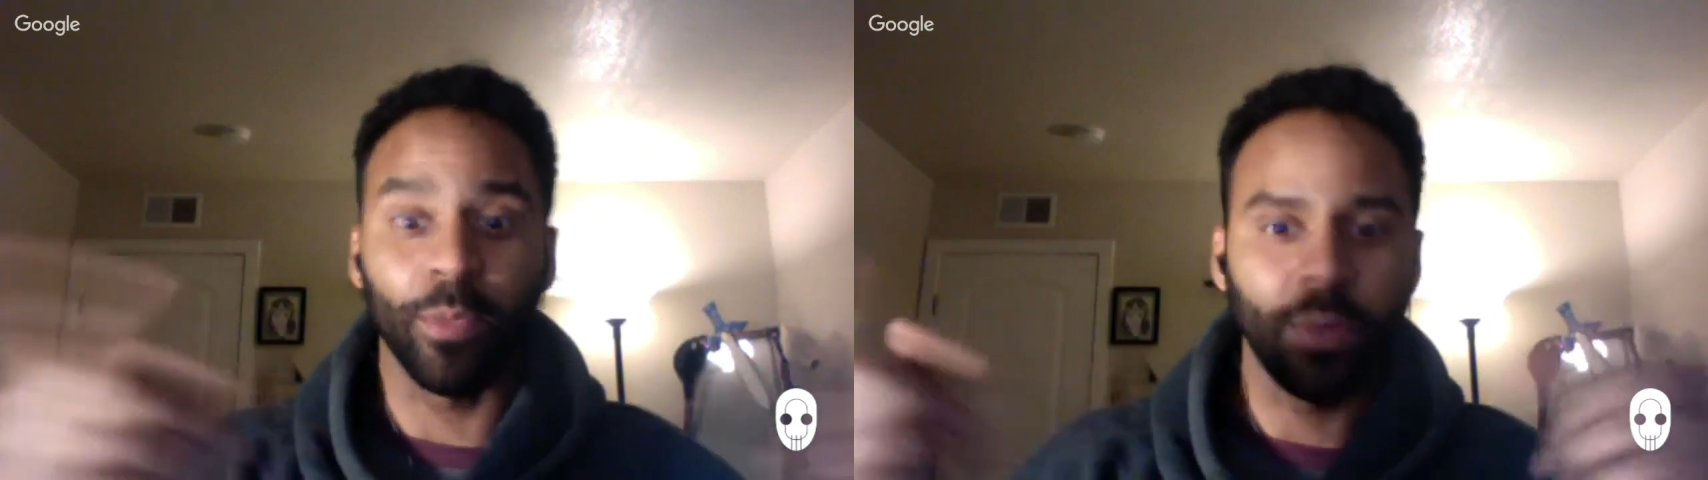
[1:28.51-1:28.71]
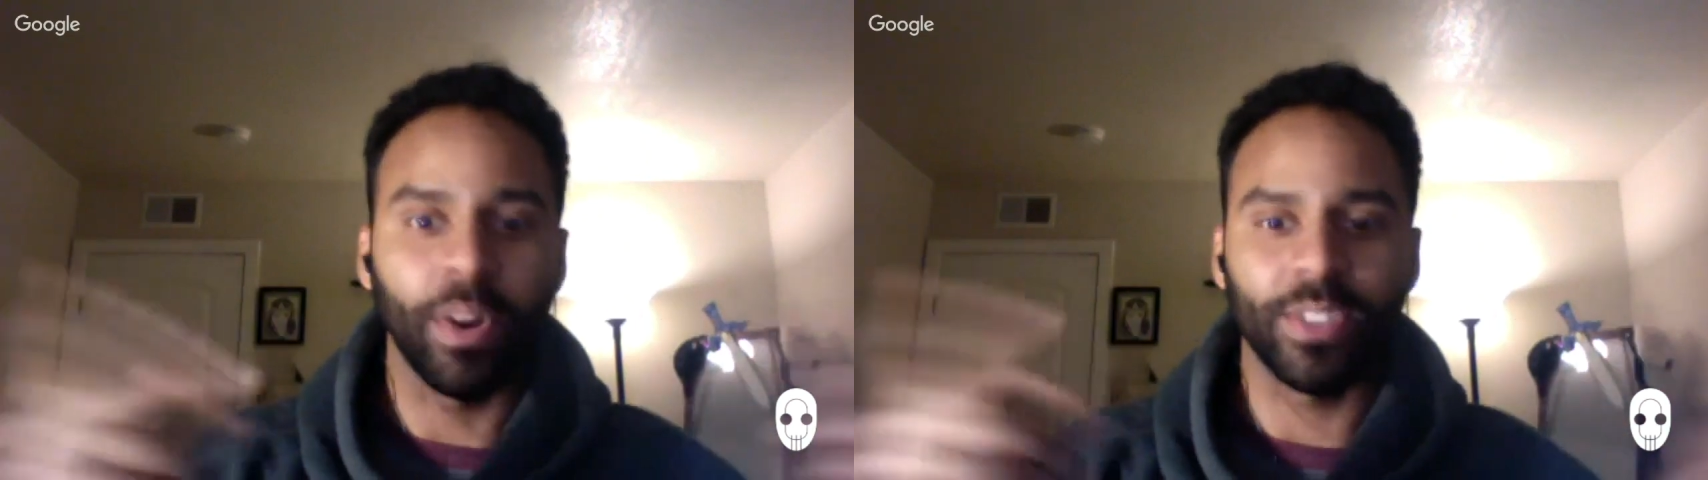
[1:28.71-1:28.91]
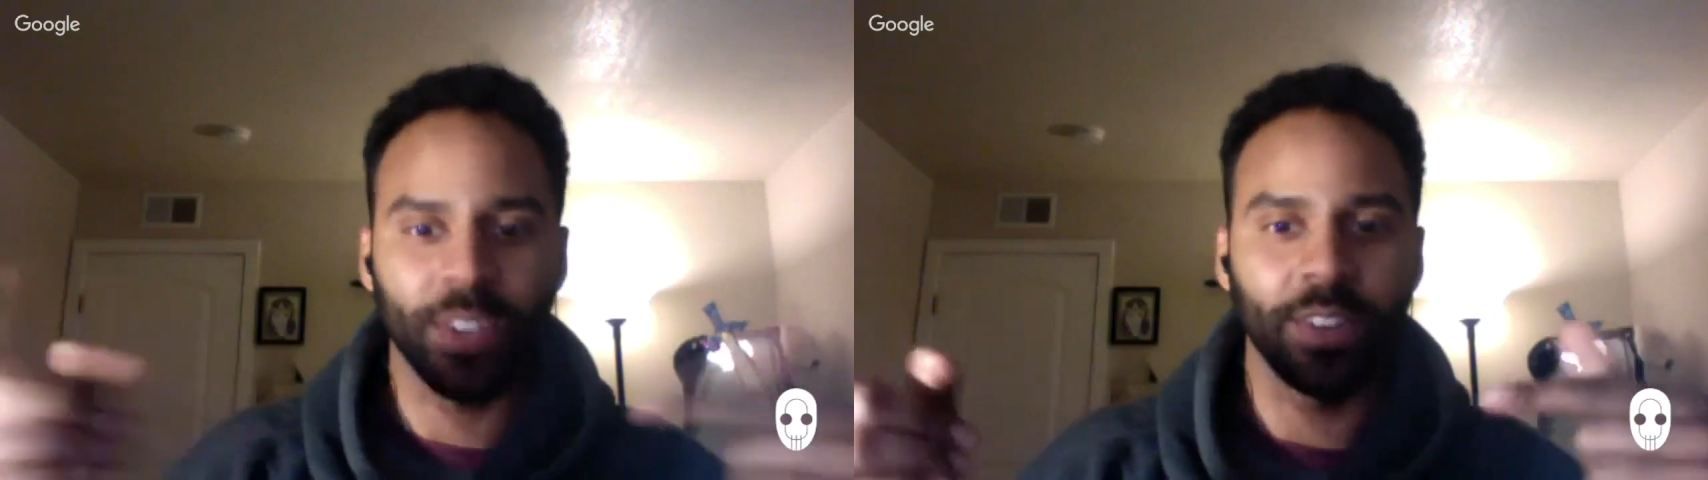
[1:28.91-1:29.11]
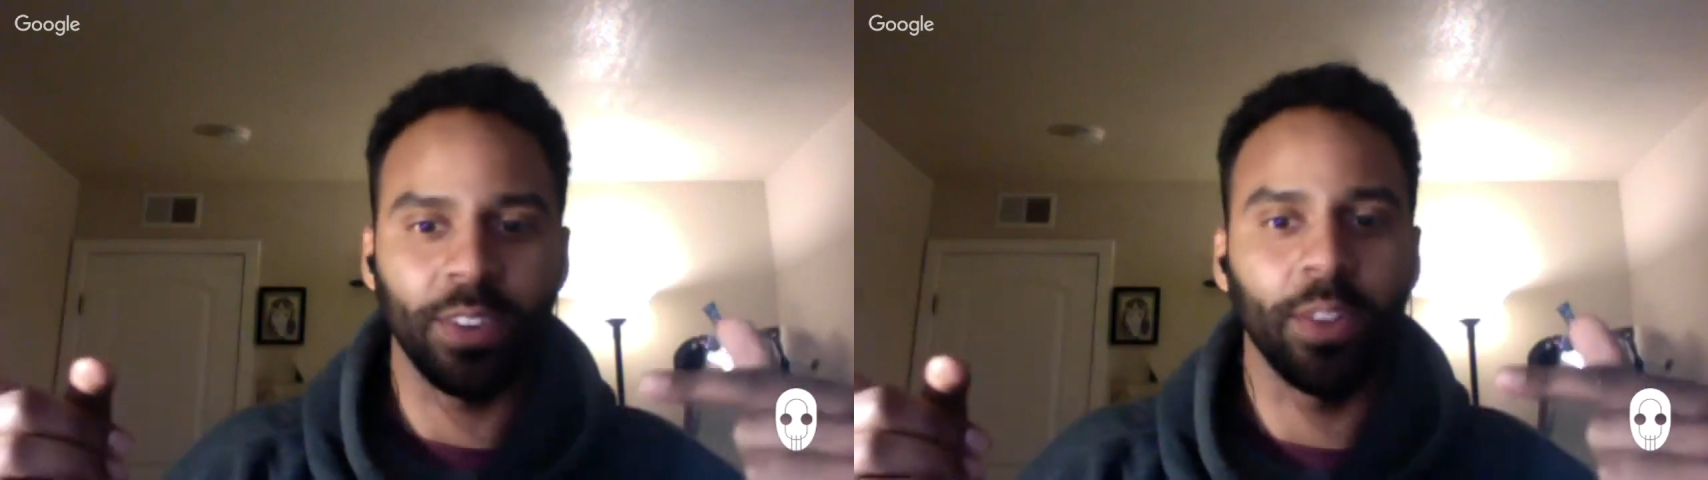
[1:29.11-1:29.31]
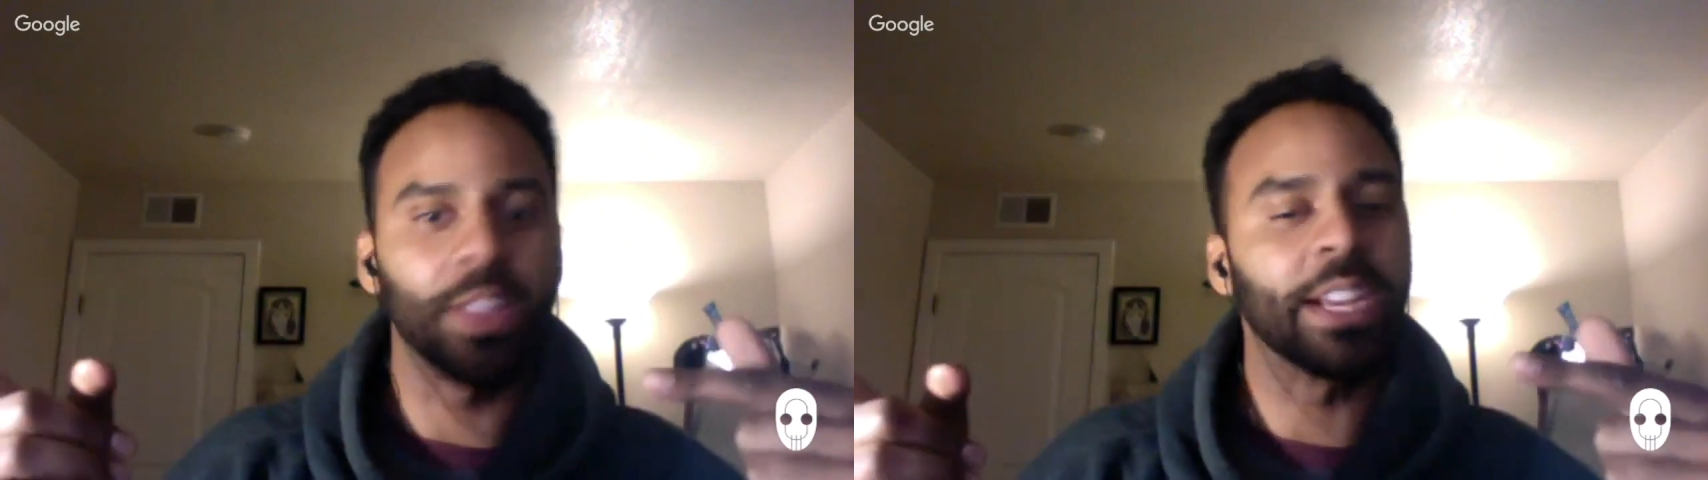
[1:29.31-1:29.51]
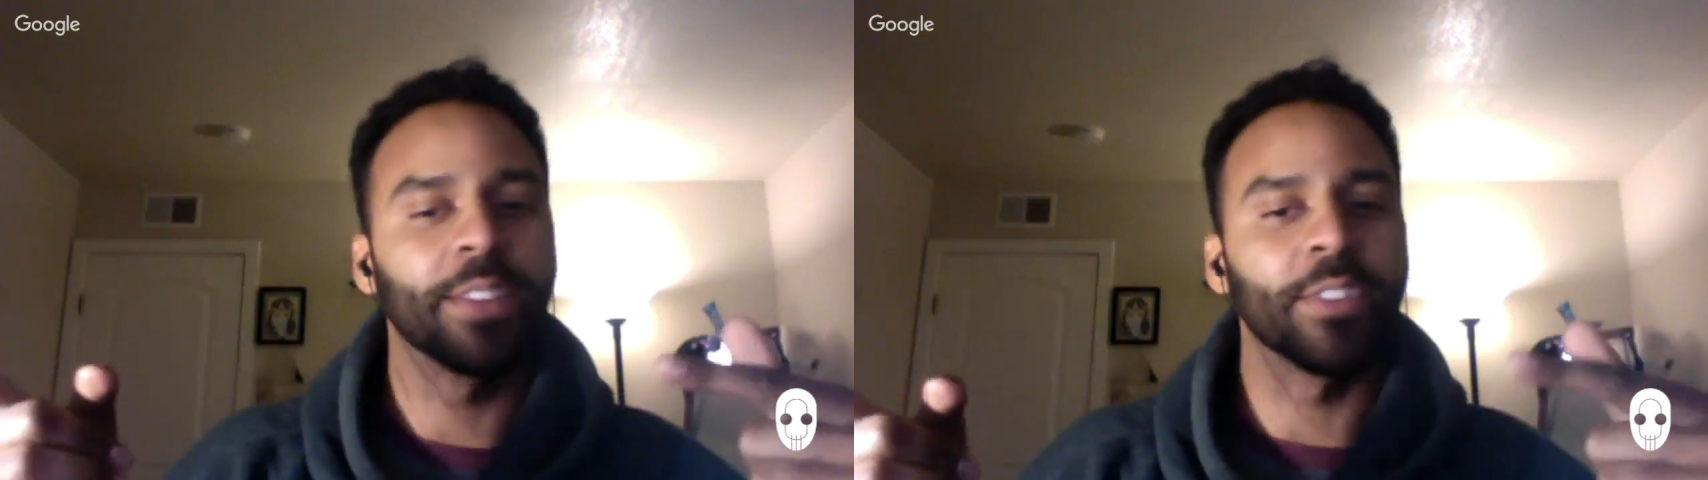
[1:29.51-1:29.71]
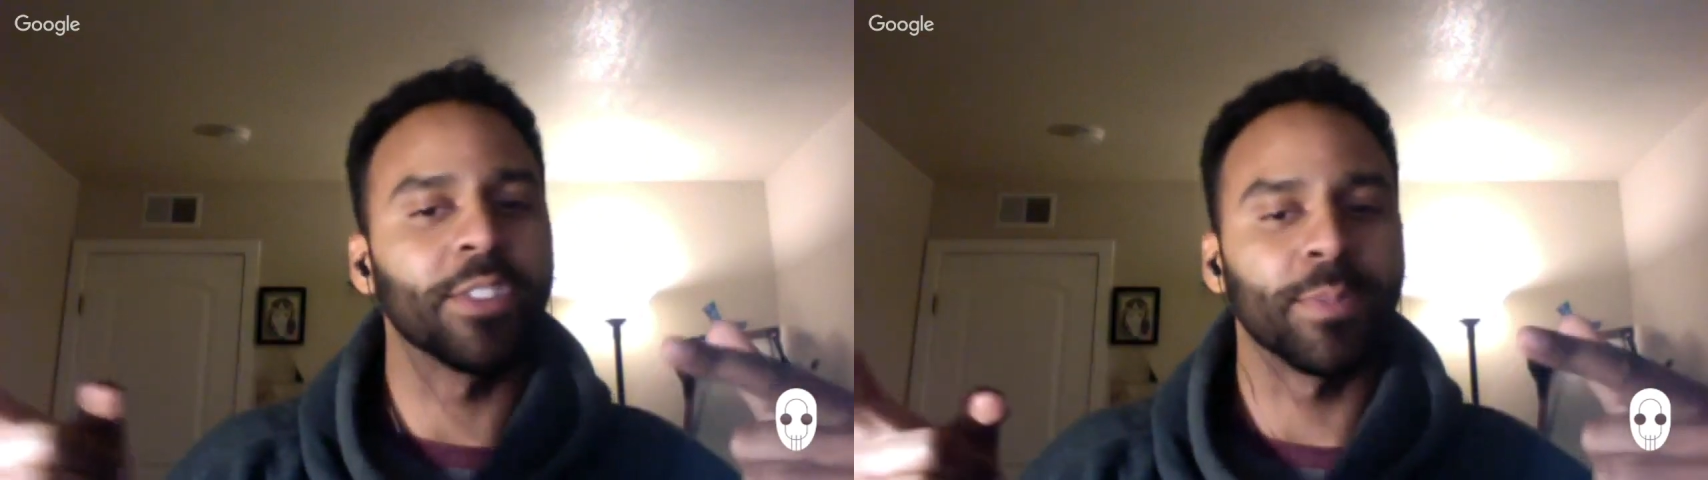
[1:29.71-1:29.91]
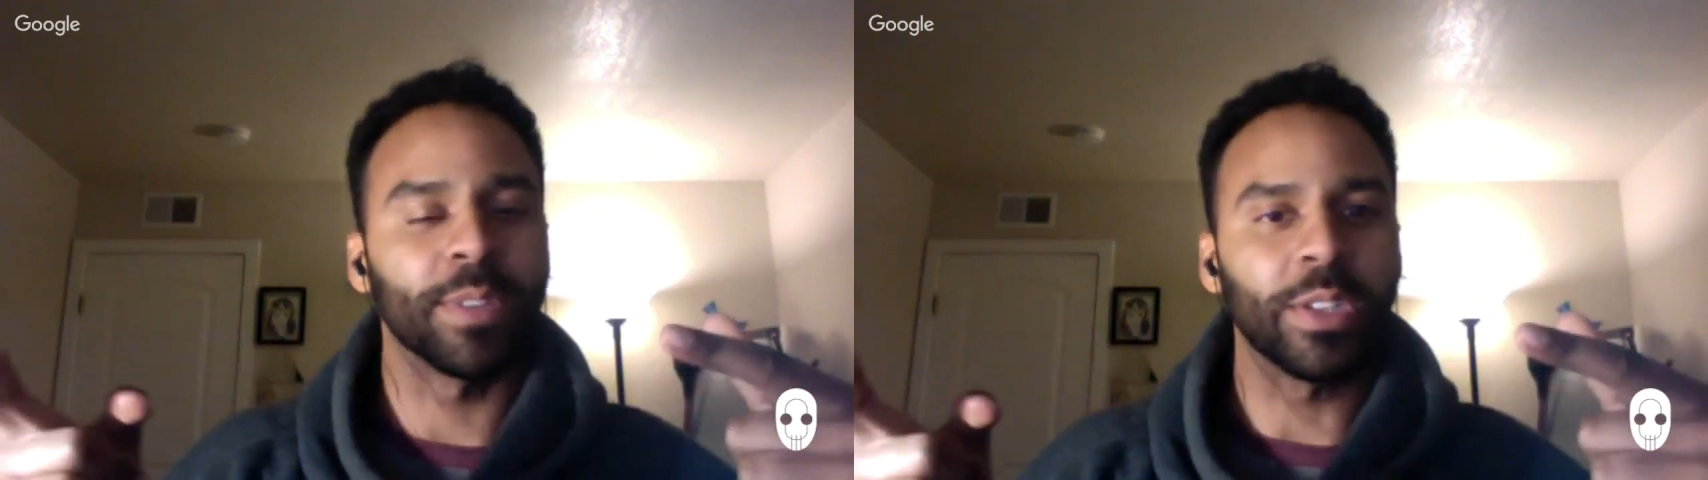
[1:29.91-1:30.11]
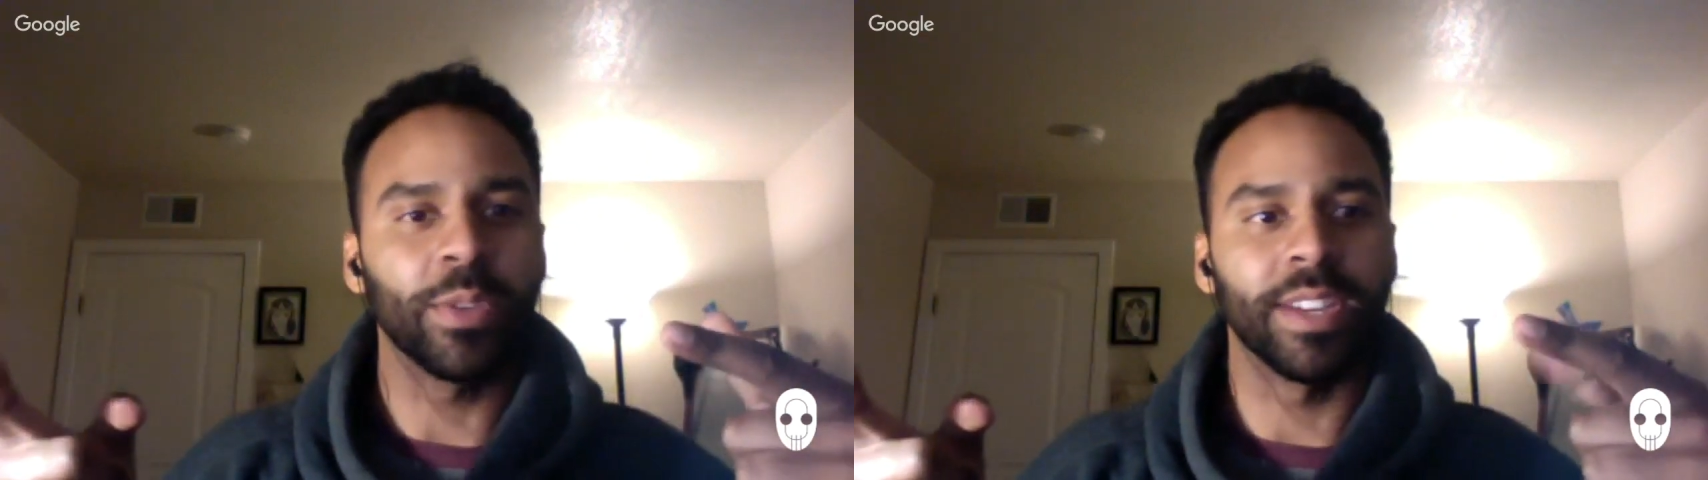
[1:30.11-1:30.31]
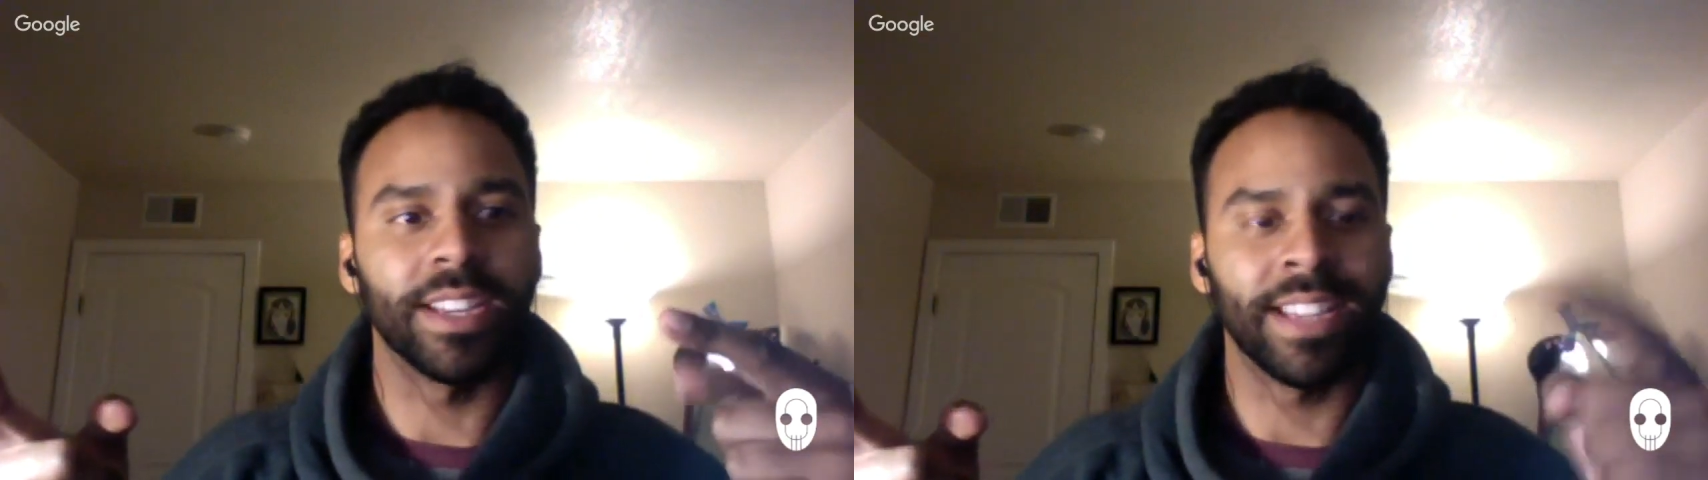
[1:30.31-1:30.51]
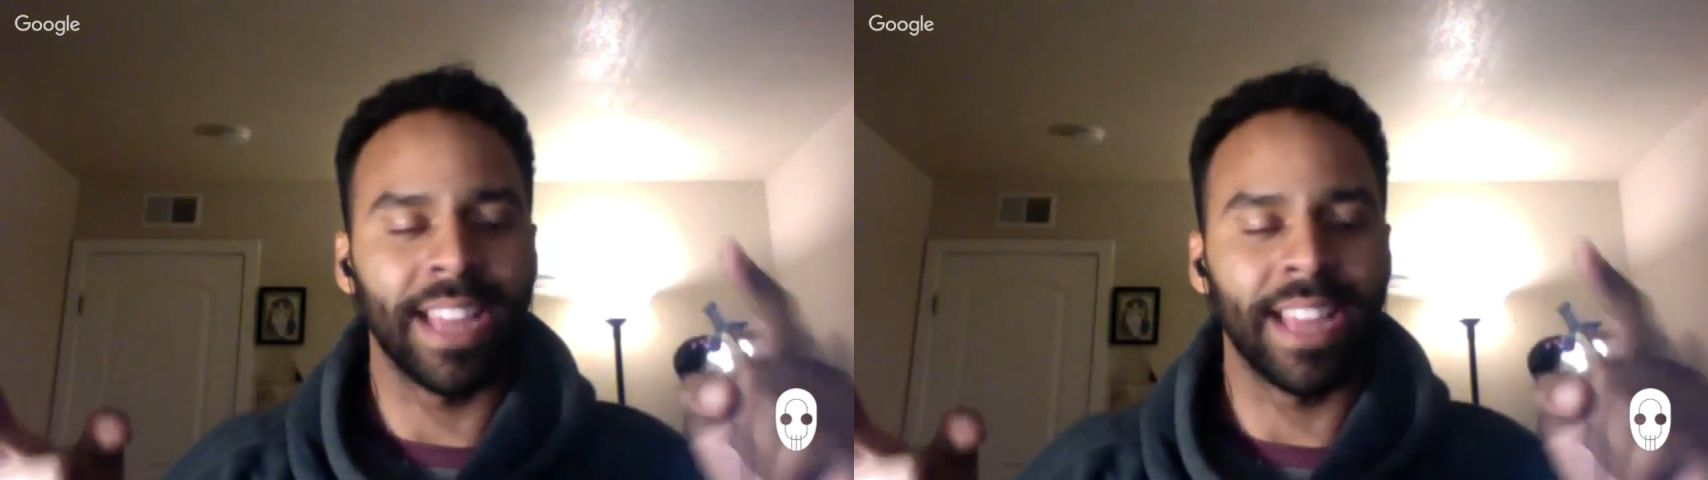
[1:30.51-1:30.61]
rewatching all the interviews I've been doing,